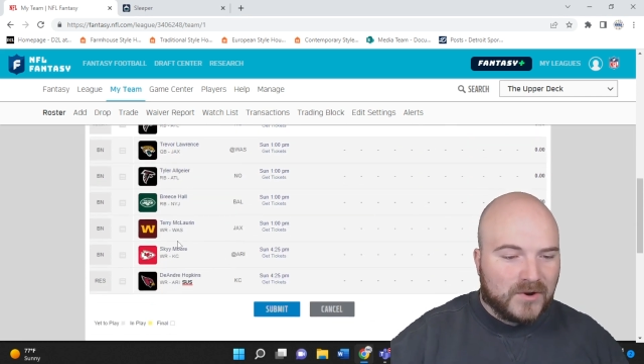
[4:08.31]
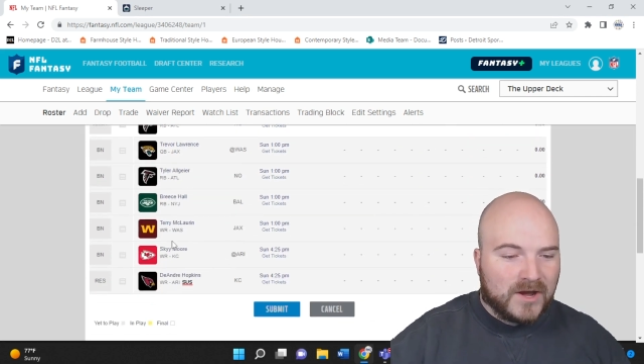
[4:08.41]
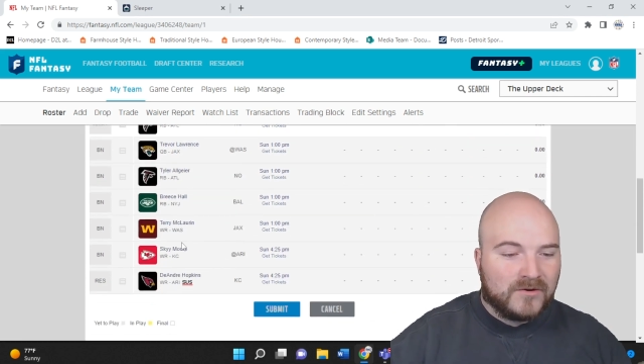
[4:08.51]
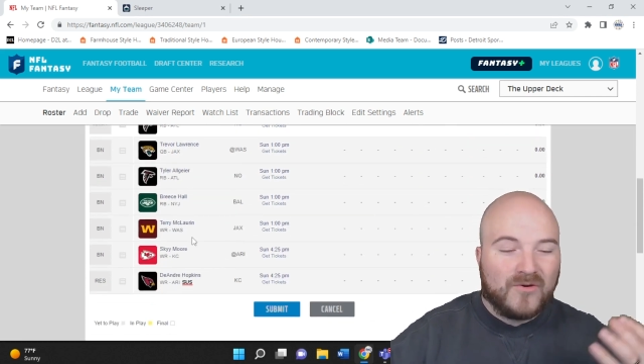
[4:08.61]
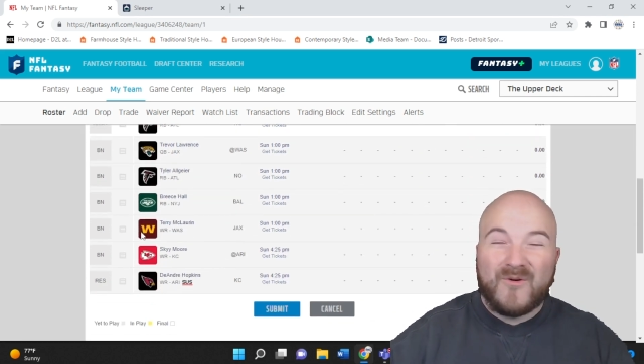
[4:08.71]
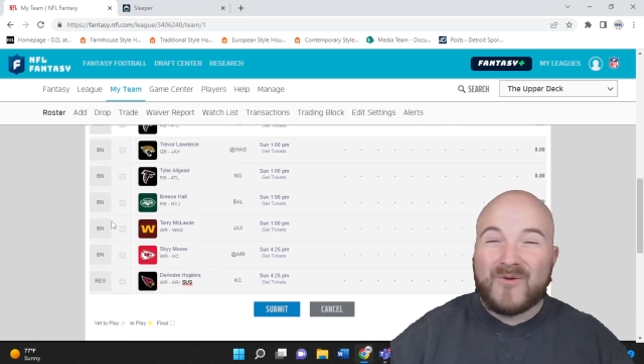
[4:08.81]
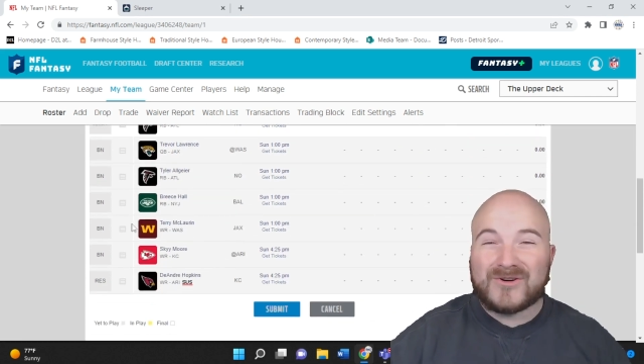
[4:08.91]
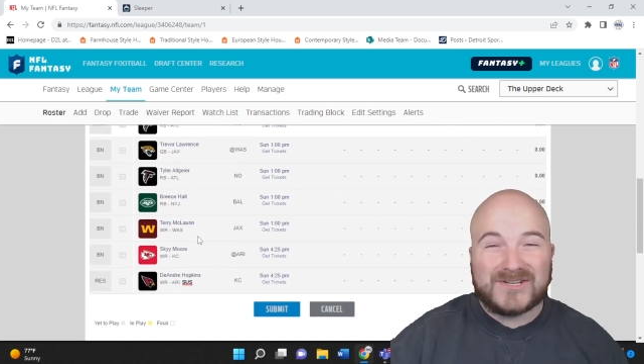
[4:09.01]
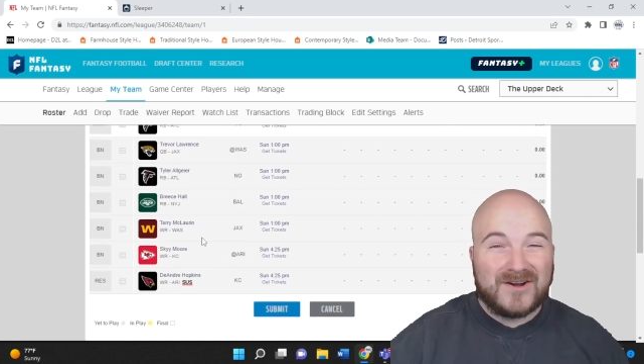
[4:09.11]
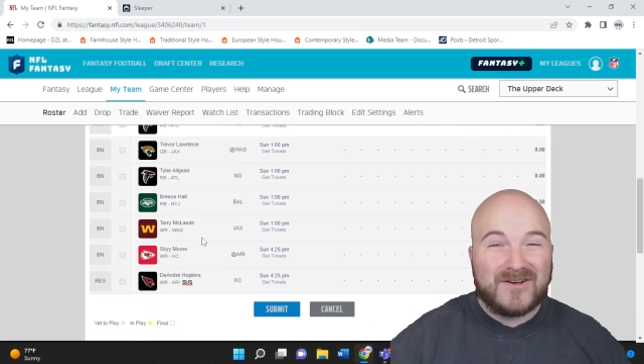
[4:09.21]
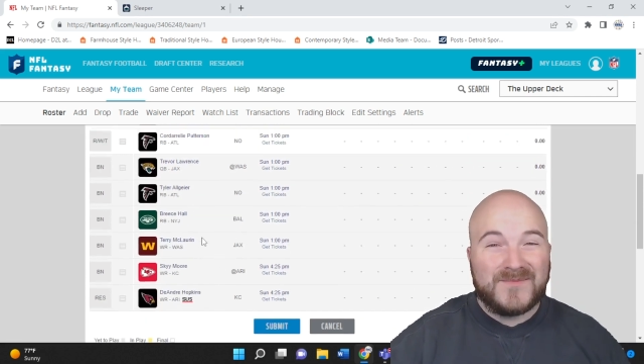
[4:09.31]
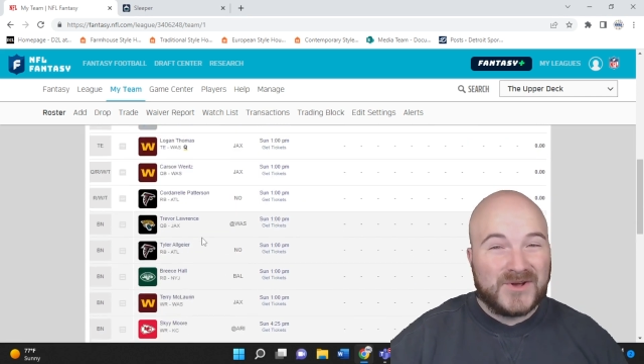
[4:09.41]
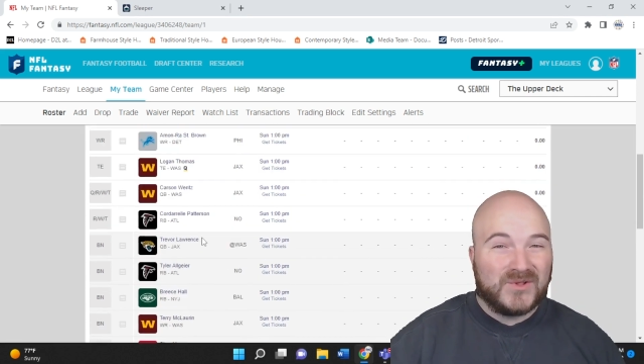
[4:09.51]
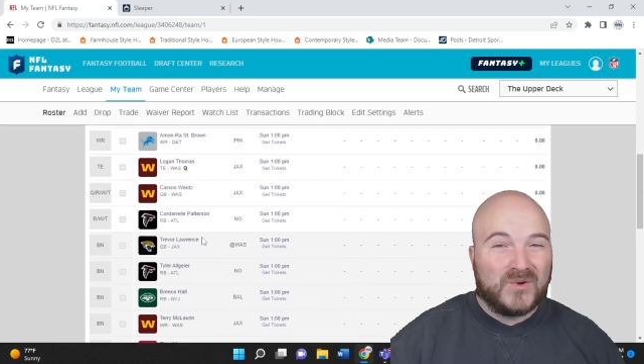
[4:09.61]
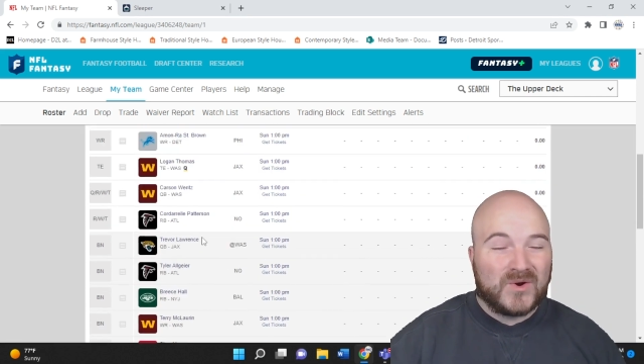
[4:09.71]
Brown or Terry
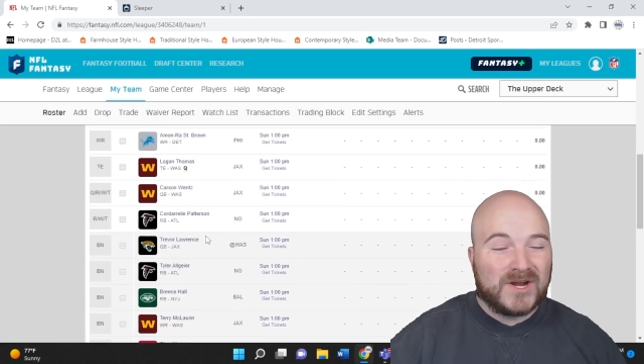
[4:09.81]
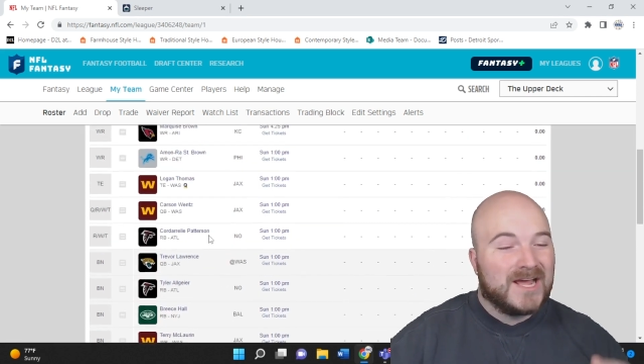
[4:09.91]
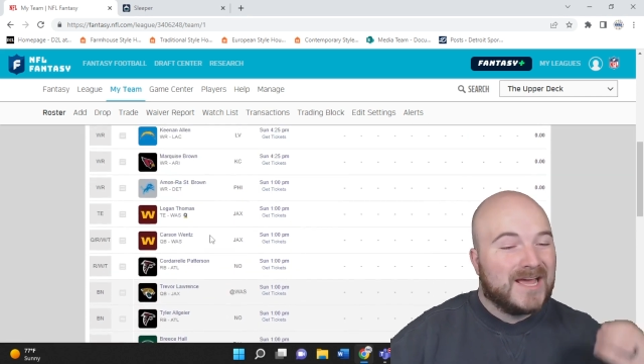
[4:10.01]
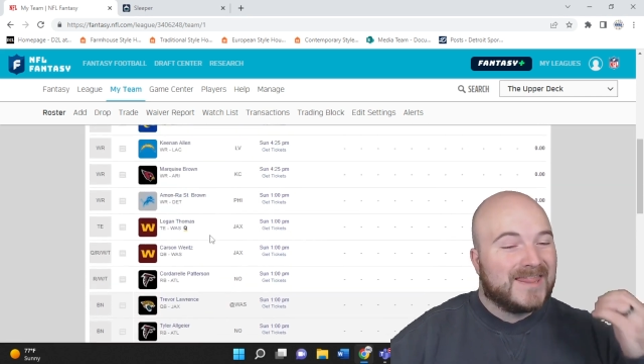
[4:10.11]
McLaurin.